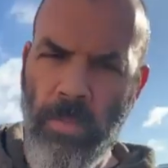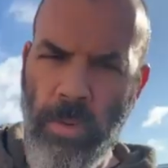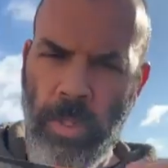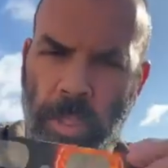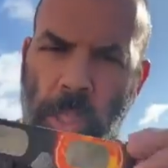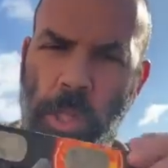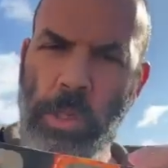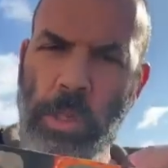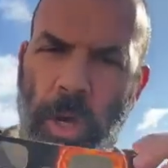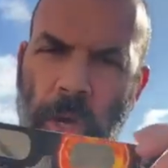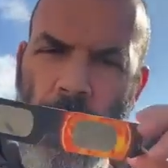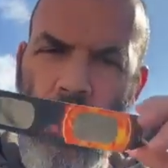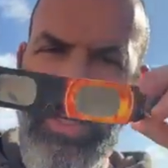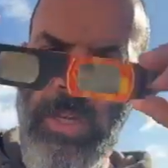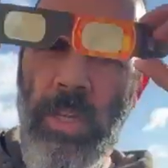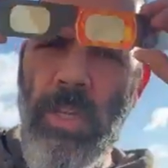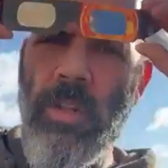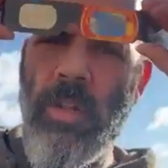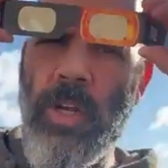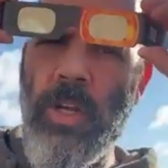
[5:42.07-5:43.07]
put these
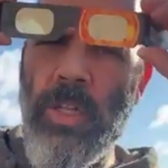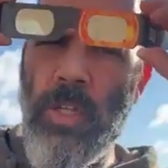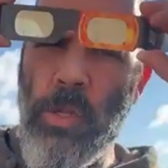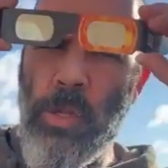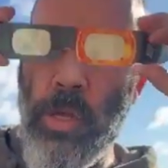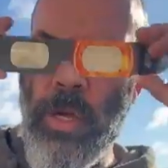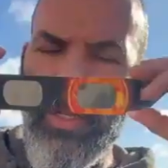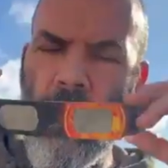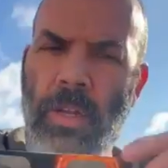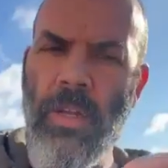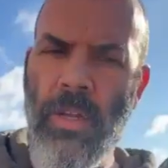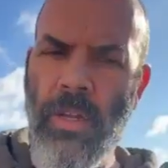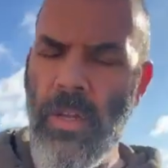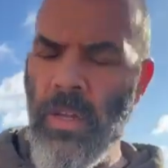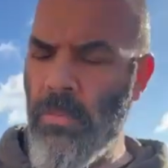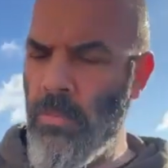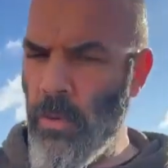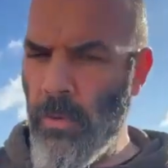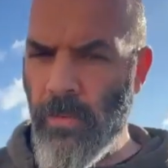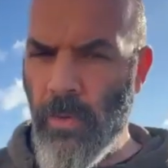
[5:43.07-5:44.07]
on, look at the sun,
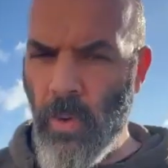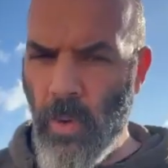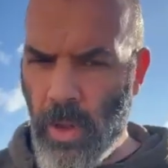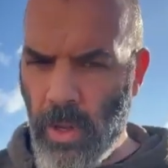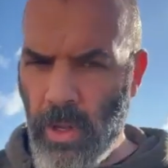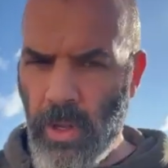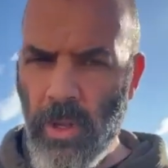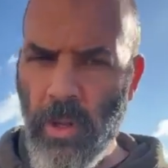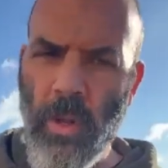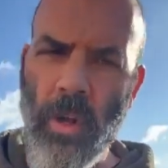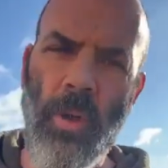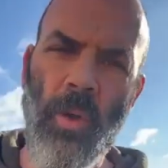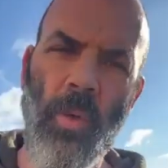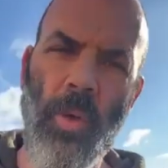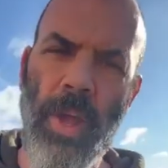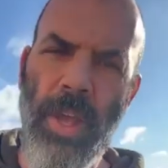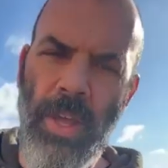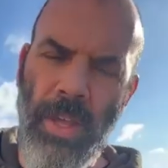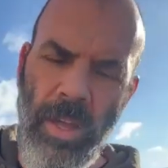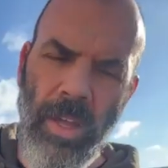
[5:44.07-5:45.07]
look
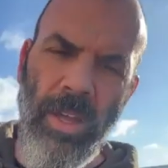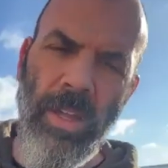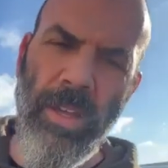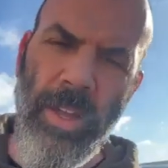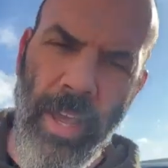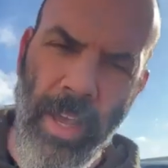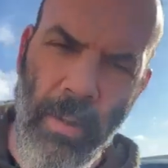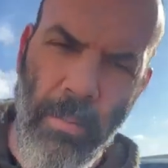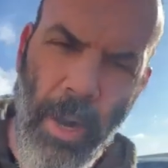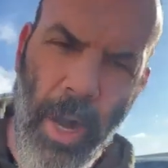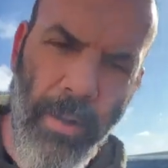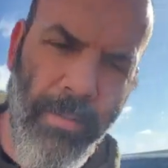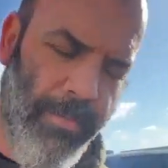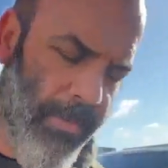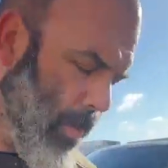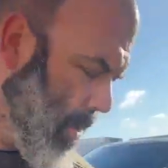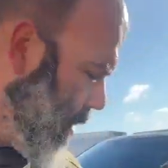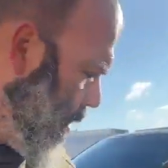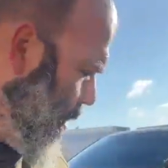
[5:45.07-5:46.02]
away, take them off.